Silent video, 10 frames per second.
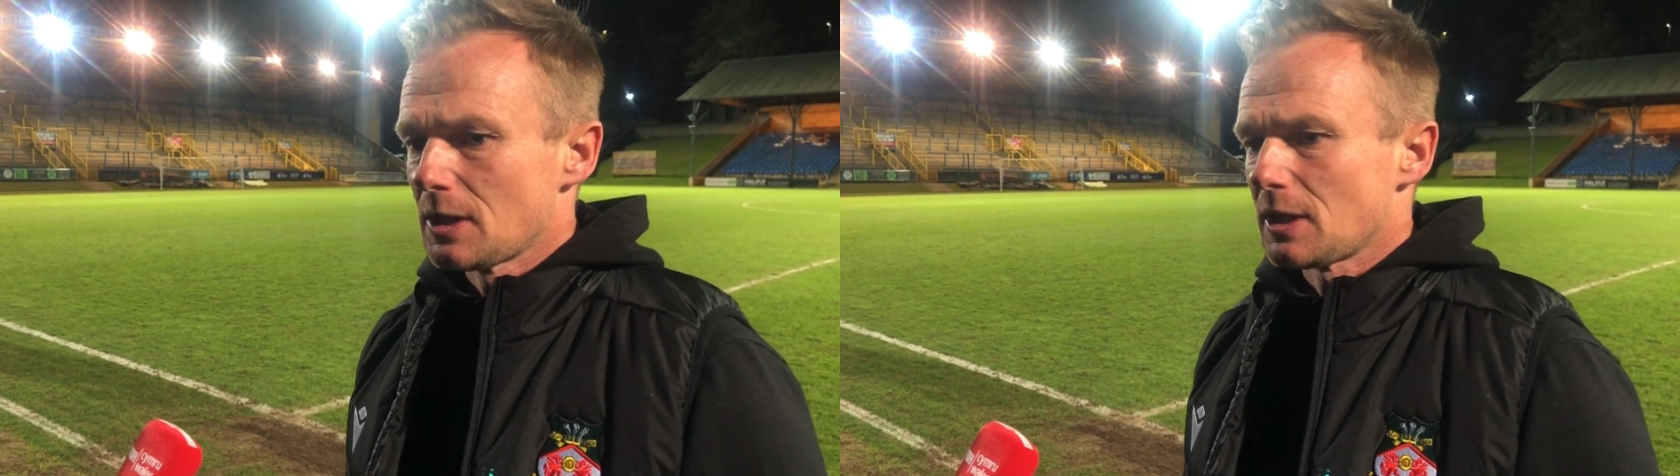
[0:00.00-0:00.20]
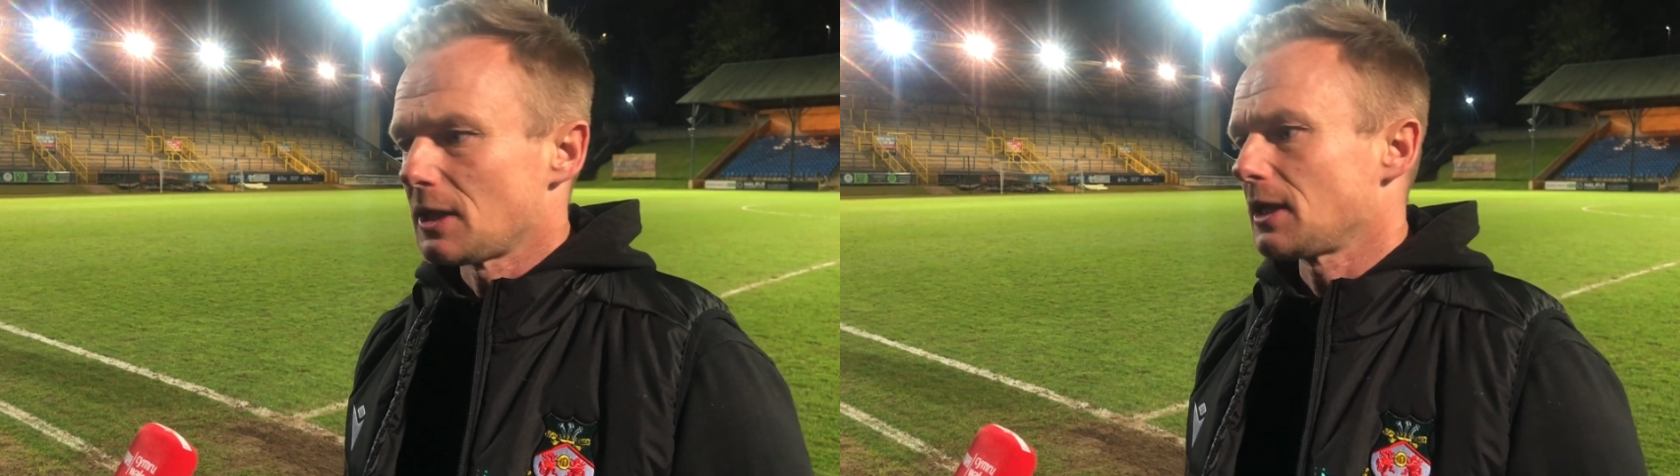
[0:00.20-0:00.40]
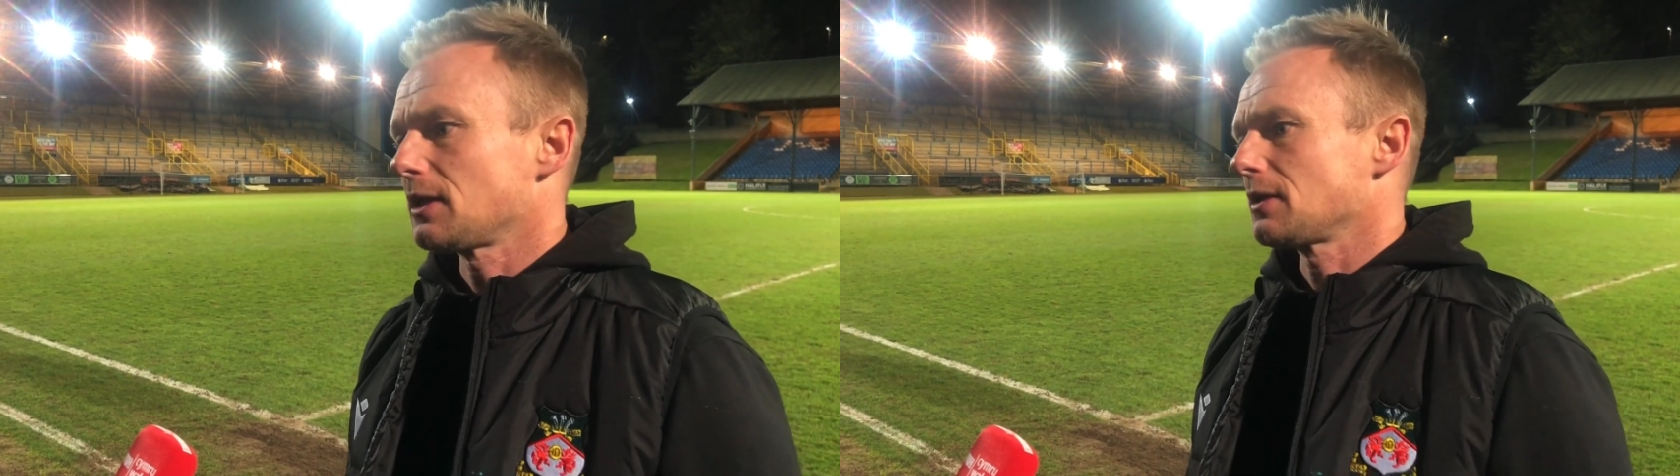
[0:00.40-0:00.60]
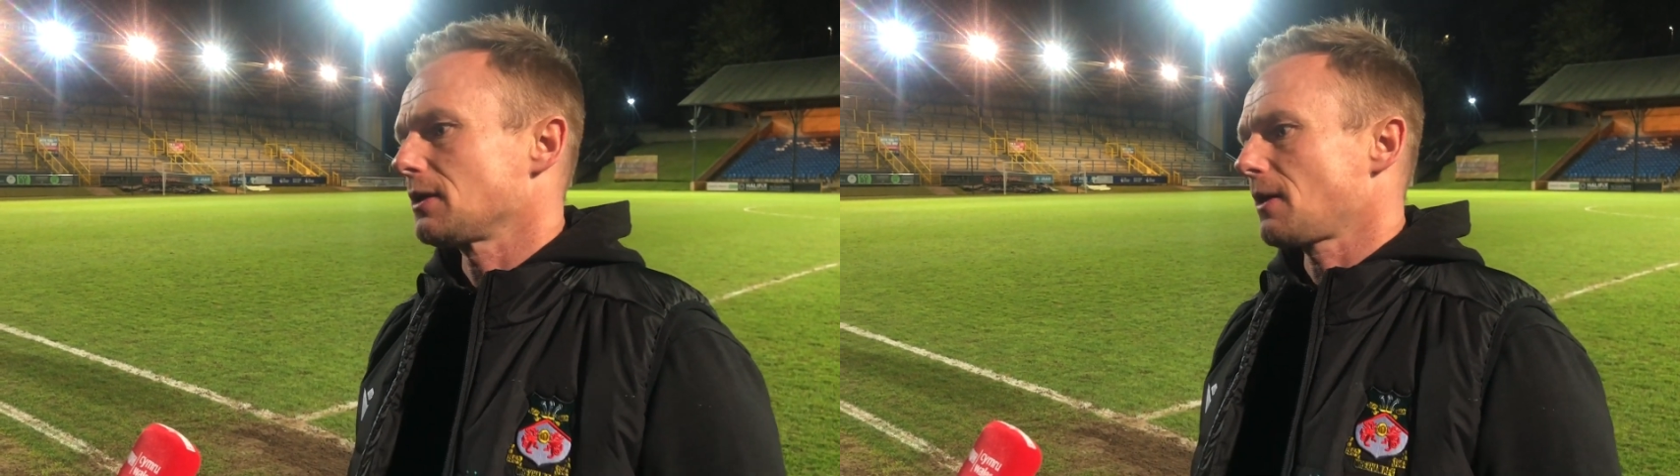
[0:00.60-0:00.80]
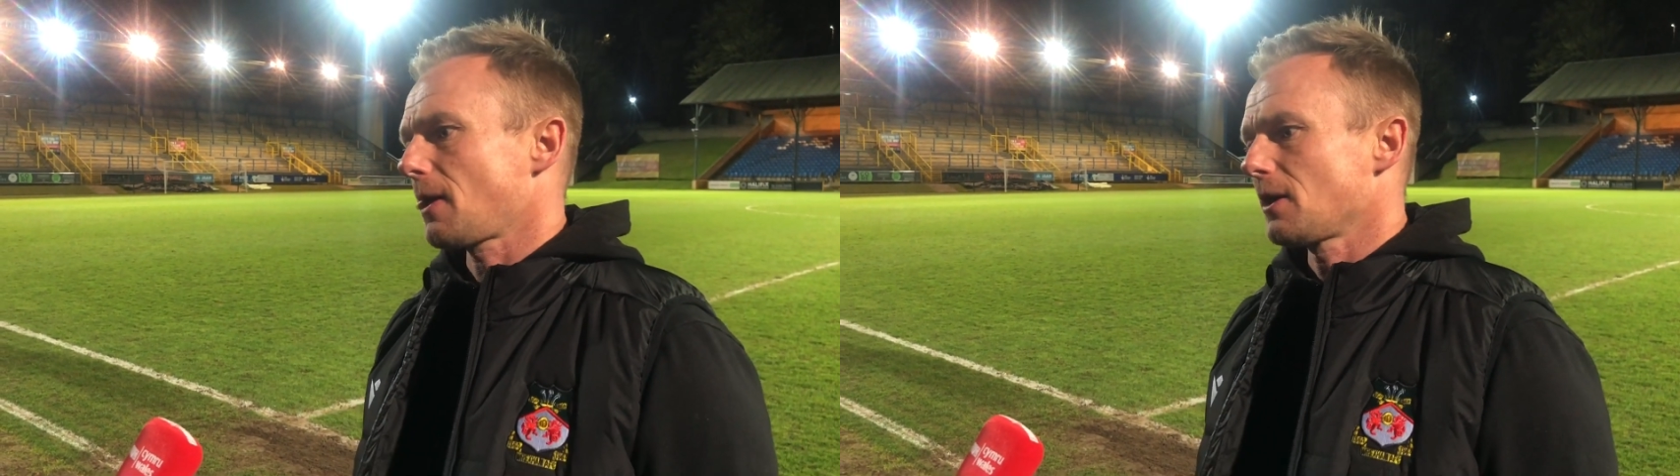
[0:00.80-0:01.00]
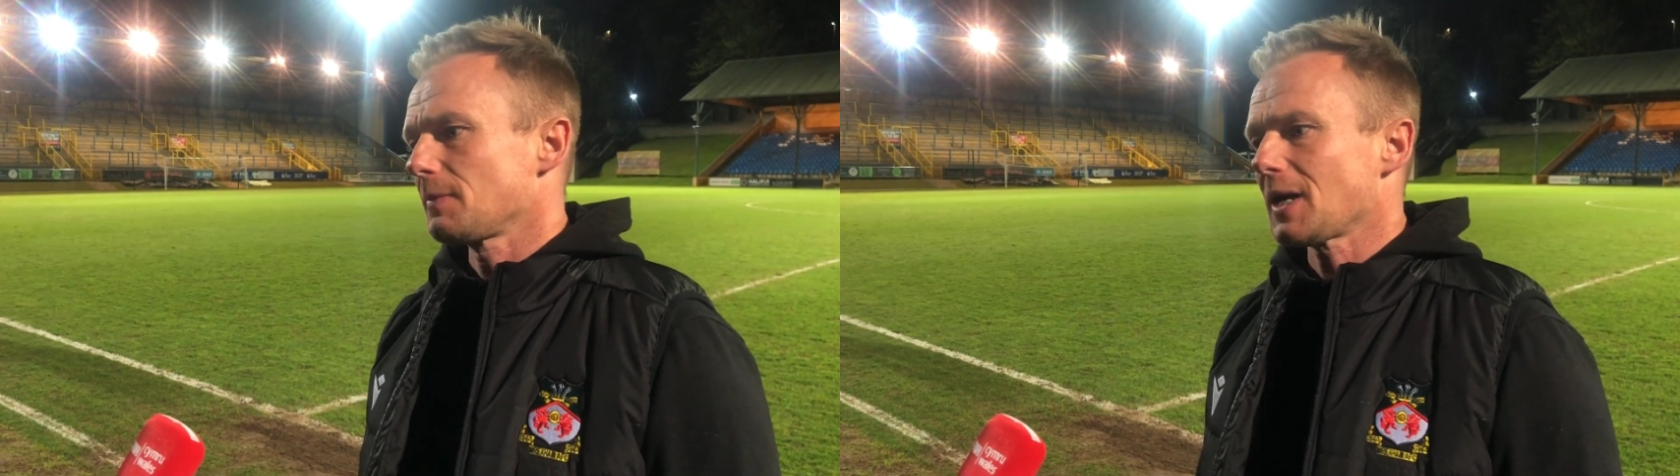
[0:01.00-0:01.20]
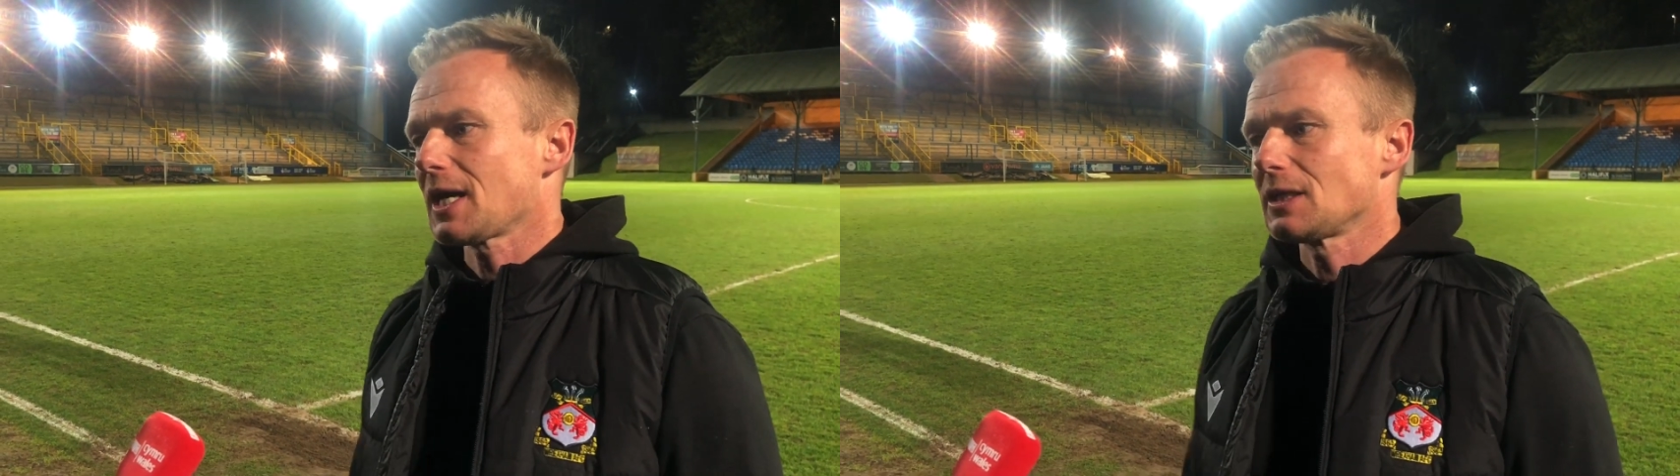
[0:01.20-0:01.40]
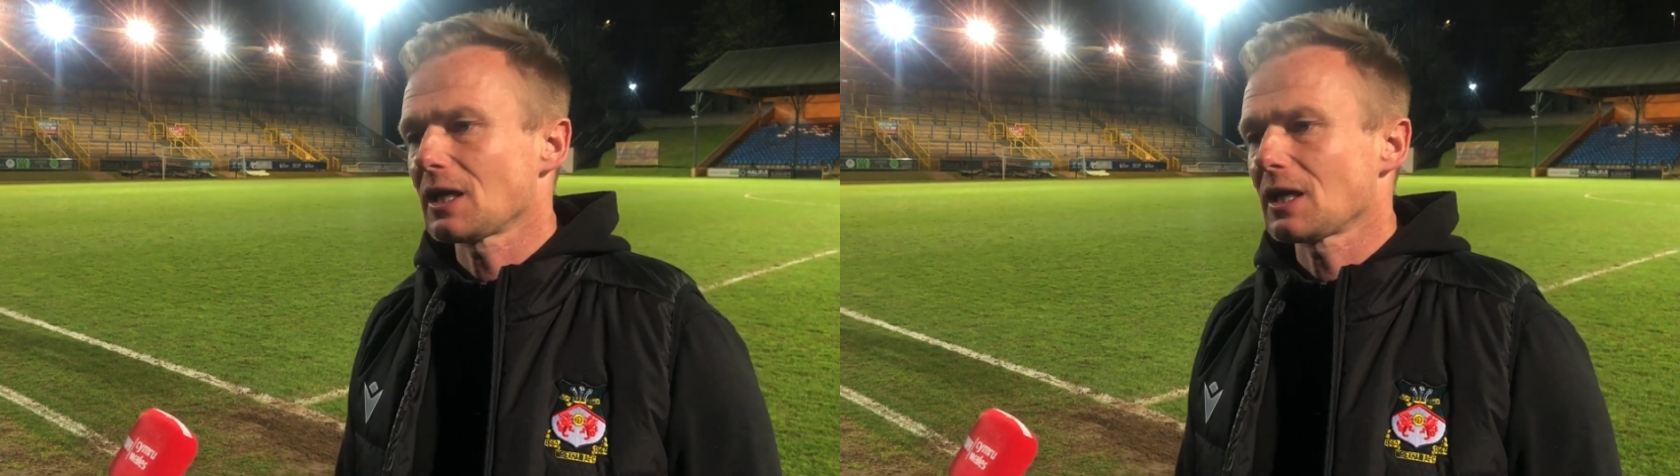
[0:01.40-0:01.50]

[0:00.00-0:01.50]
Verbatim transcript: And then on the back end of the